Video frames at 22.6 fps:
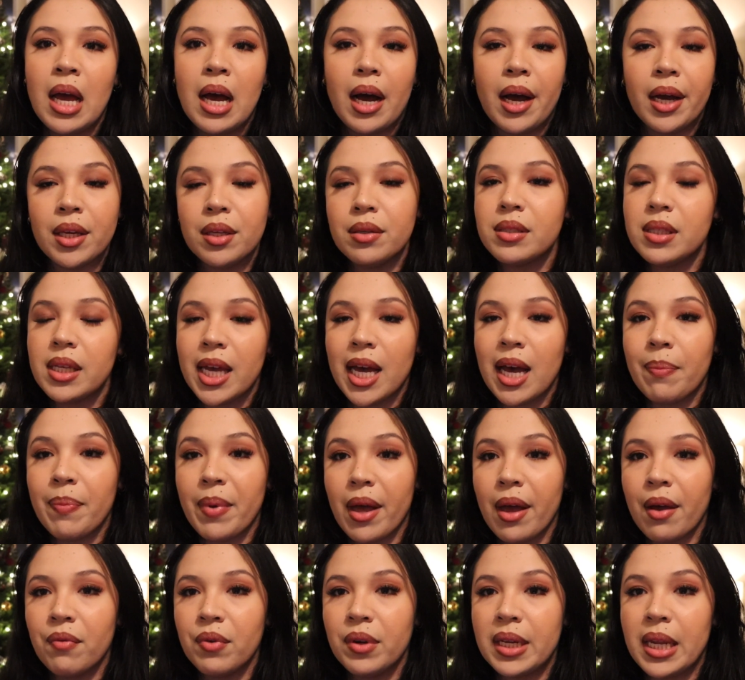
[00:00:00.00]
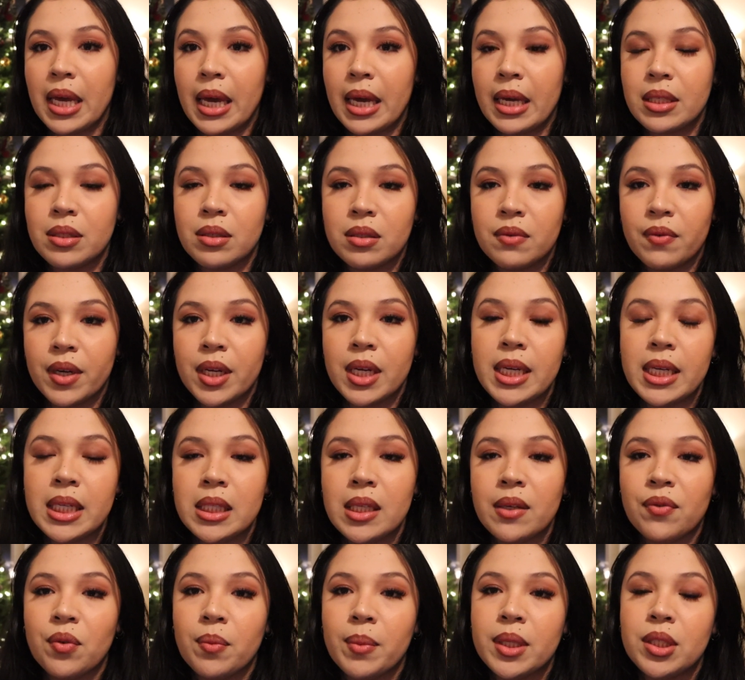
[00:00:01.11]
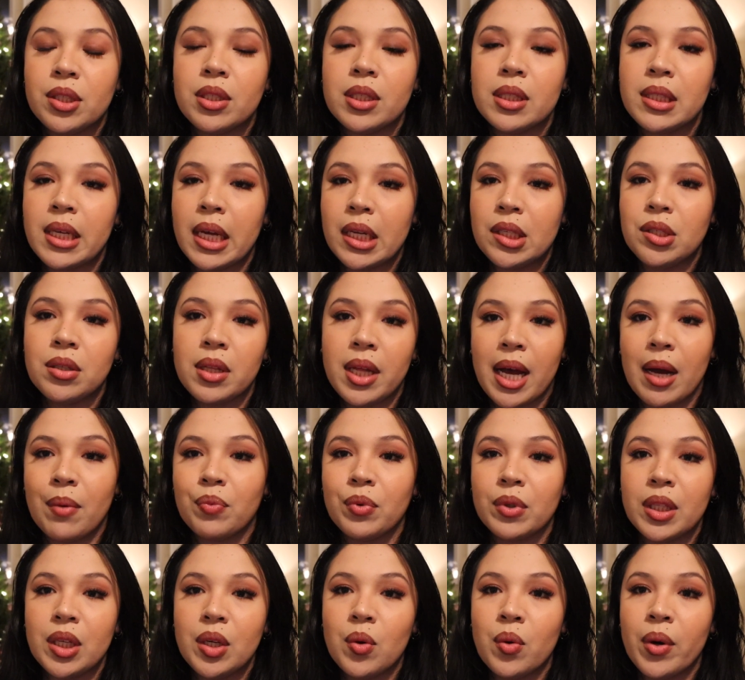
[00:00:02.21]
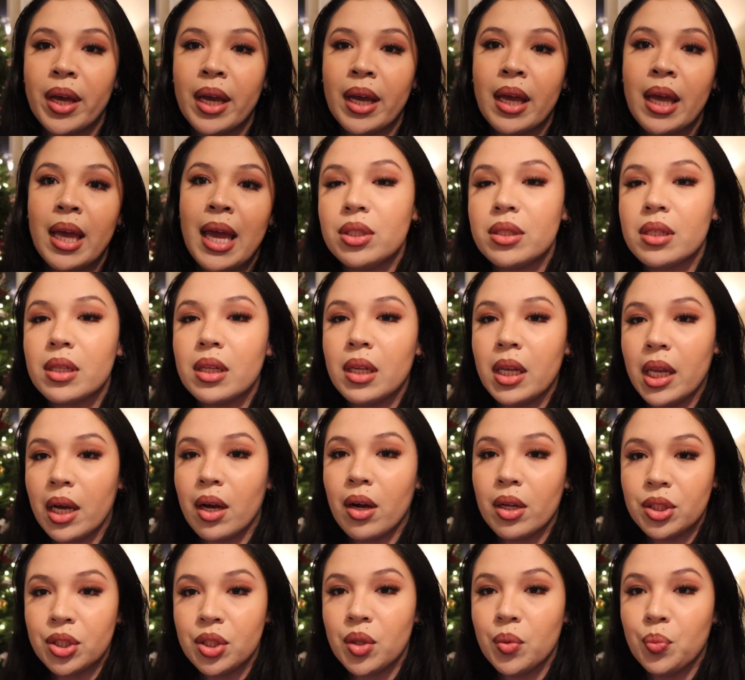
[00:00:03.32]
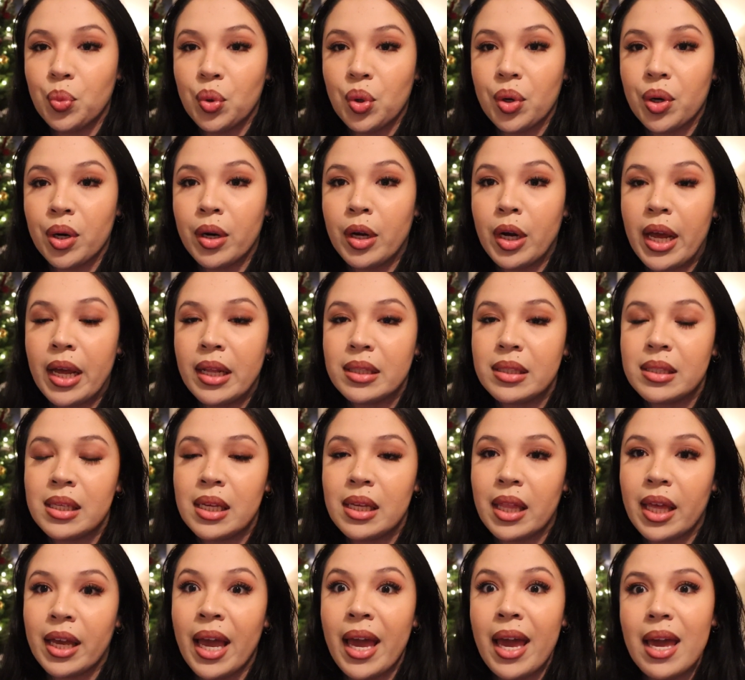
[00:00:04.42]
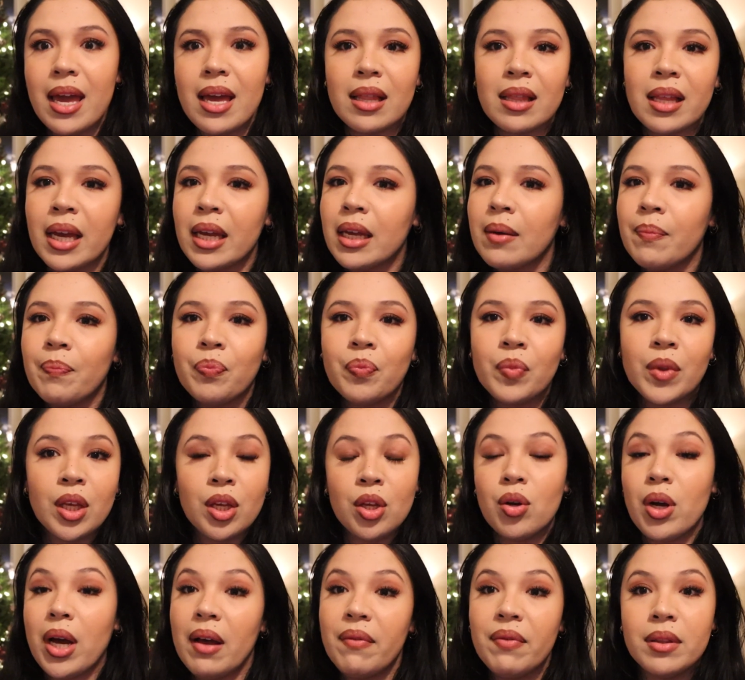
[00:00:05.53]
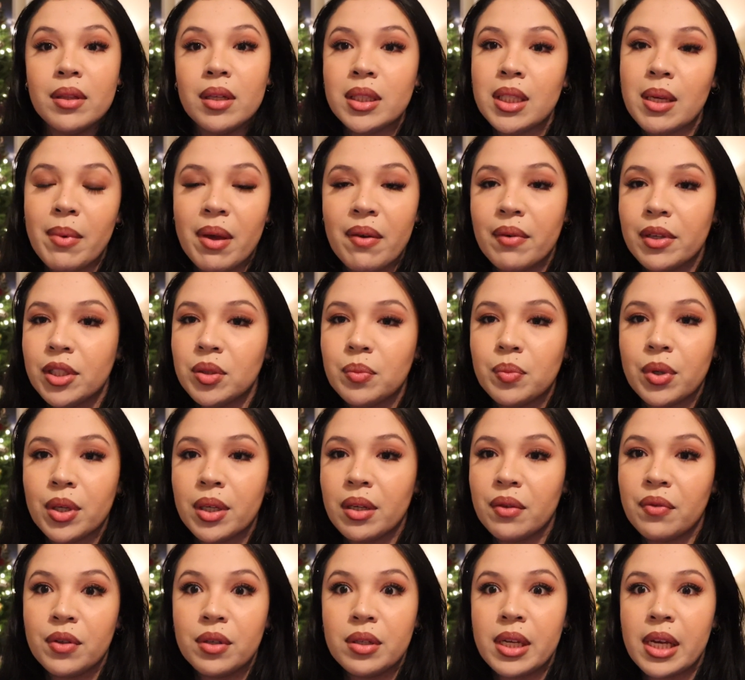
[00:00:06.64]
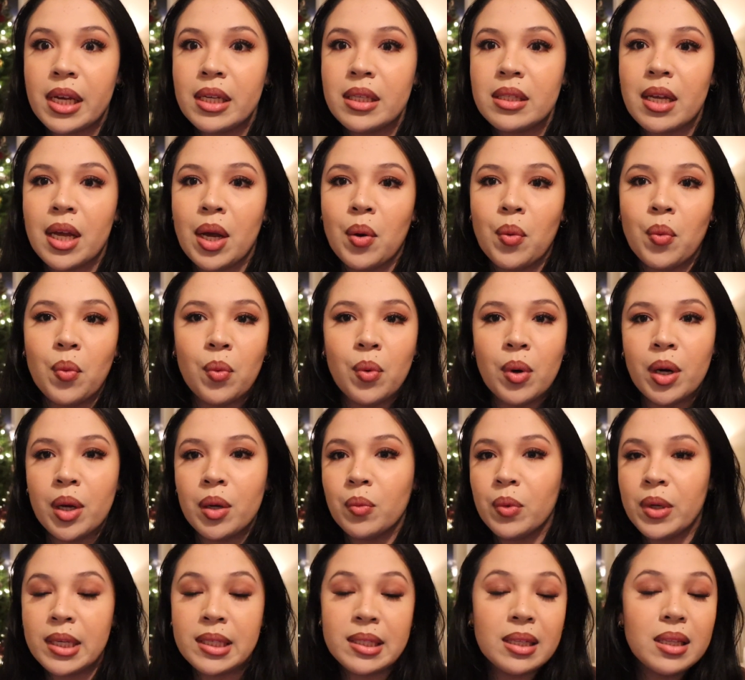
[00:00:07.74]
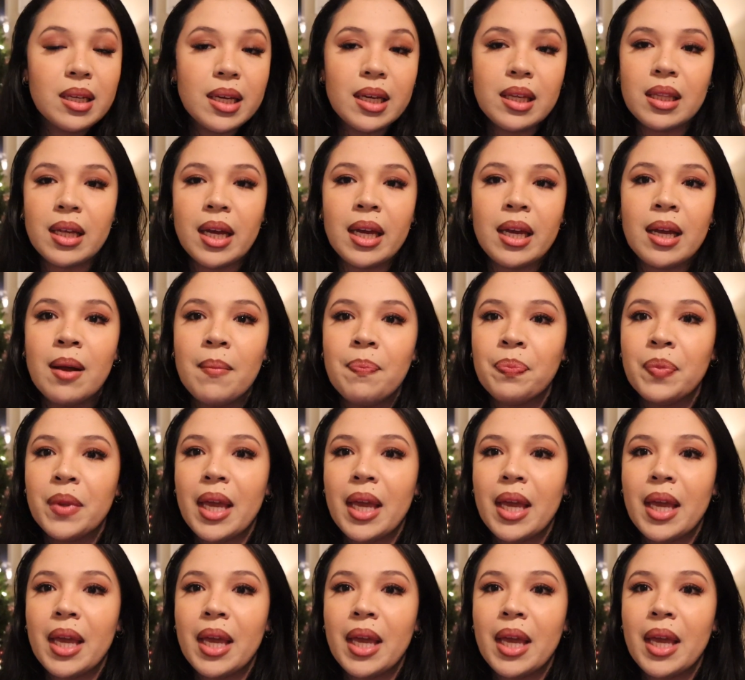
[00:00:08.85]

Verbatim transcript: I use the app every day, so it's very easy for me to just get into the app really quick, just click onto the board and see like, hey, like, you know, I haven't looked at my vision board in a few days, like what, what is it looking like?